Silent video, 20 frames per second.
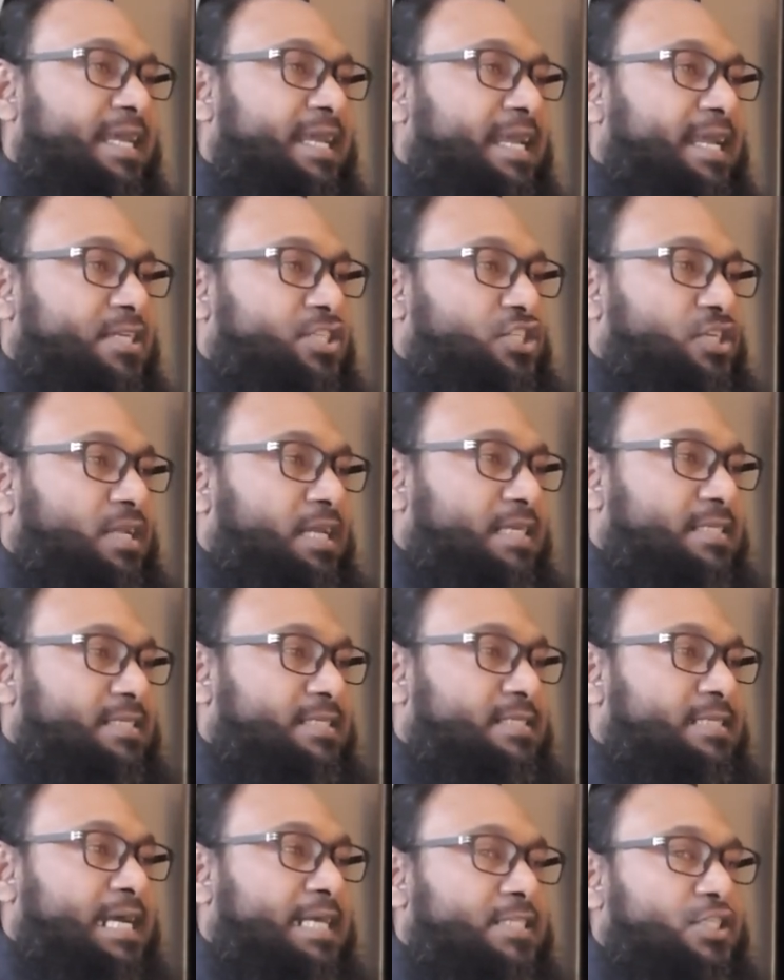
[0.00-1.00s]
It shall
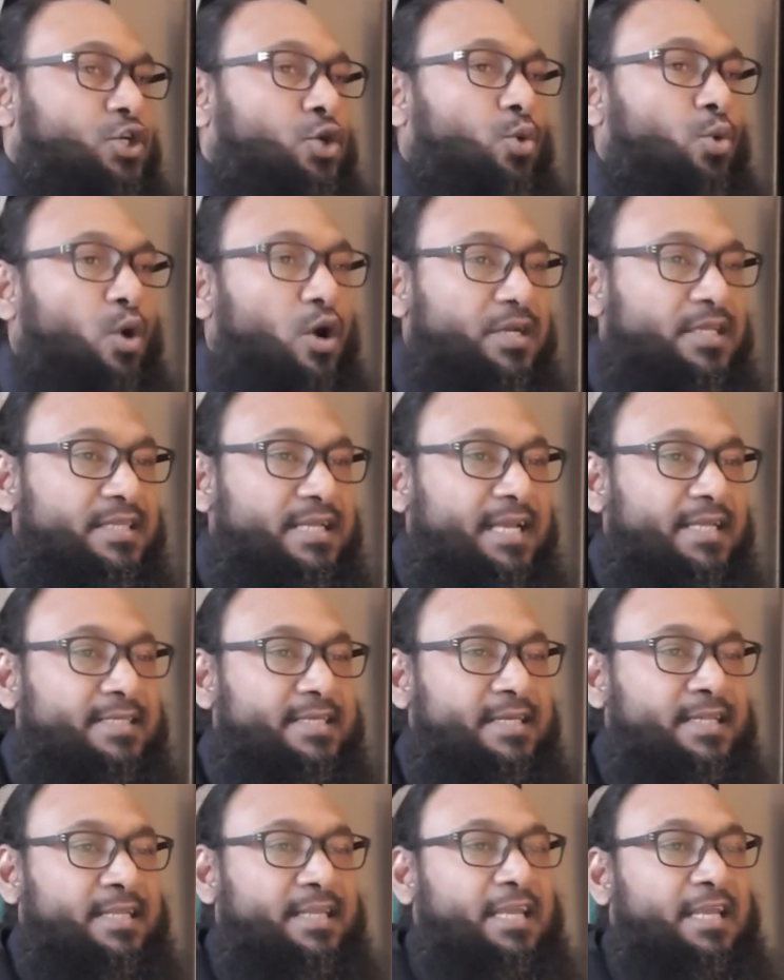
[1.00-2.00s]
exercise
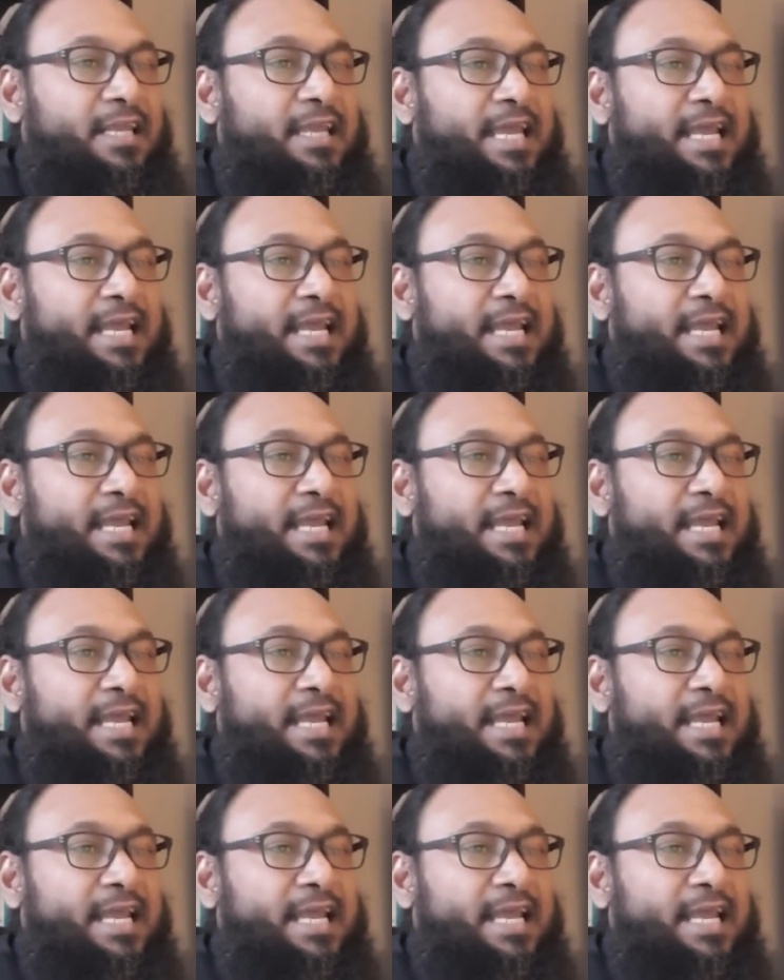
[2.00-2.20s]
coordinating